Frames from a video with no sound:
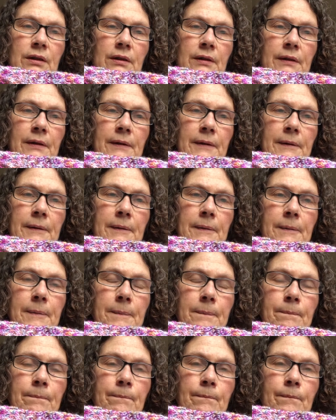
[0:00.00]

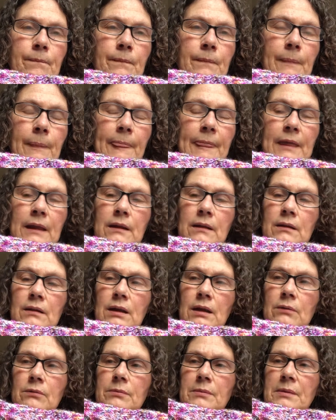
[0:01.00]

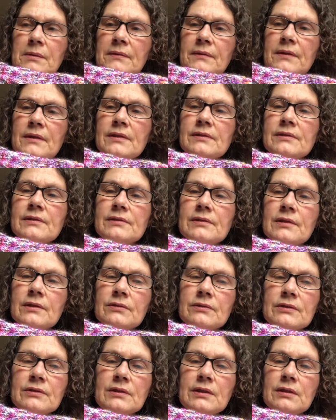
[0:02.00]
Can't remember if this is their
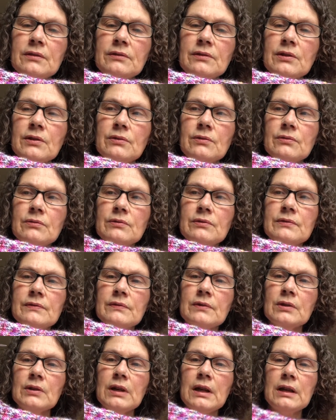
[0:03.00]
steel toes
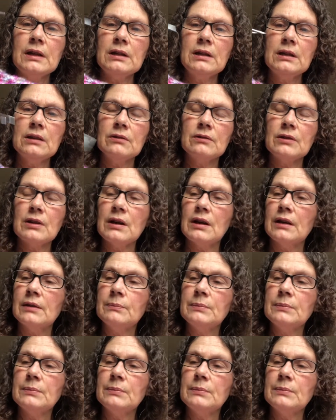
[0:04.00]
variety or not,